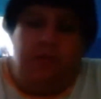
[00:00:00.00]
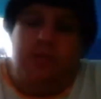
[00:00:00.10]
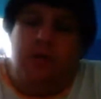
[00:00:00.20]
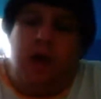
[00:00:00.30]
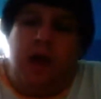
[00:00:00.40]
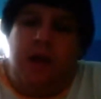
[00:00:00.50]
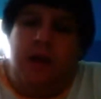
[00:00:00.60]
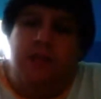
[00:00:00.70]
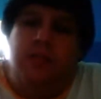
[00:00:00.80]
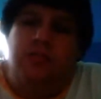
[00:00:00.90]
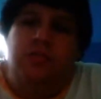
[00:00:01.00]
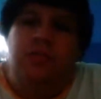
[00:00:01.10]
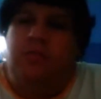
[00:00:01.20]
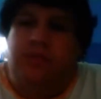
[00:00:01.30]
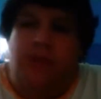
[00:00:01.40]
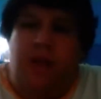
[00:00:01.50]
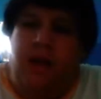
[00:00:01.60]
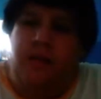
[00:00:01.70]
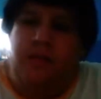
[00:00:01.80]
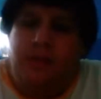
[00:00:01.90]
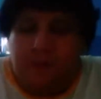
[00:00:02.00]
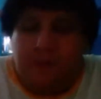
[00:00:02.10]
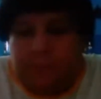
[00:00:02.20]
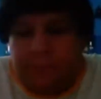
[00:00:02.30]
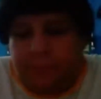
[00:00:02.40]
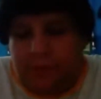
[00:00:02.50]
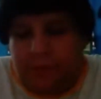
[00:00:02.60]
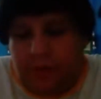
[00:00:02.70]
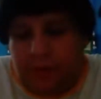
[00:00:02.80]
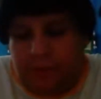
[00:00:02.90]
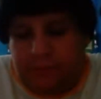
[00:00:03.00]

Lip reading: So I never choose sides, you know.